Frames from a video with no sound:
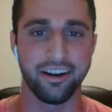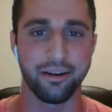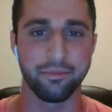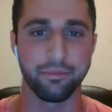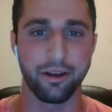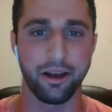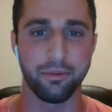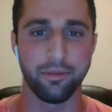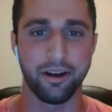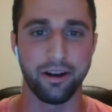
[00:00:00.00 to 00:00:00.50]
I'm
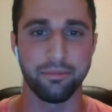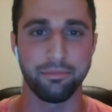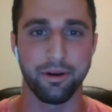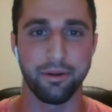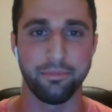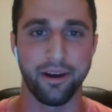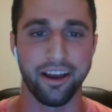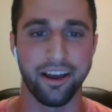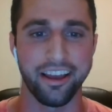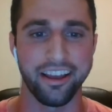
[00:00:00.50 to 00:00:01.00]
coming up
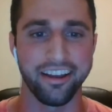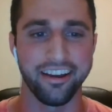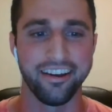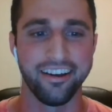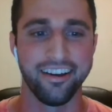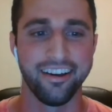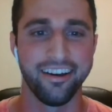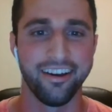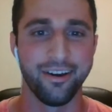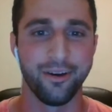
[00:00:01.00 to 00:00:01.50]
on my
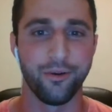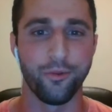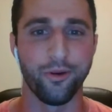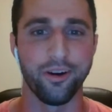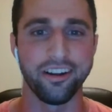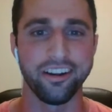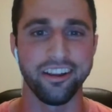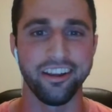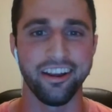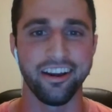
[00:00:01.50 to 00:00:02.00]

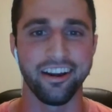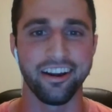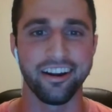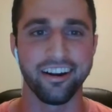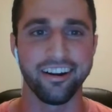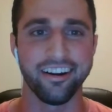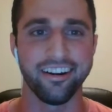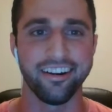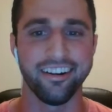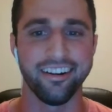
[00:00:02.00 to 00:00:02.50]
1
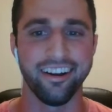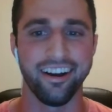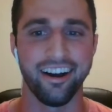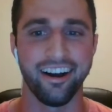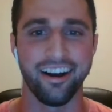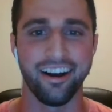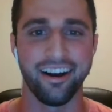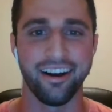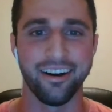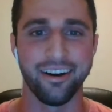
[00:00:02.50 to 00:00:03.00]
year
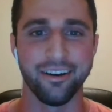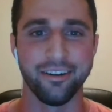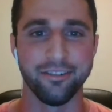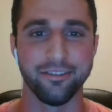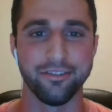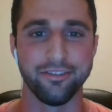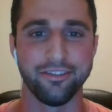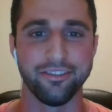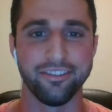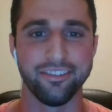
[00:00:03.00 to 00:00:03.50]
of
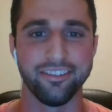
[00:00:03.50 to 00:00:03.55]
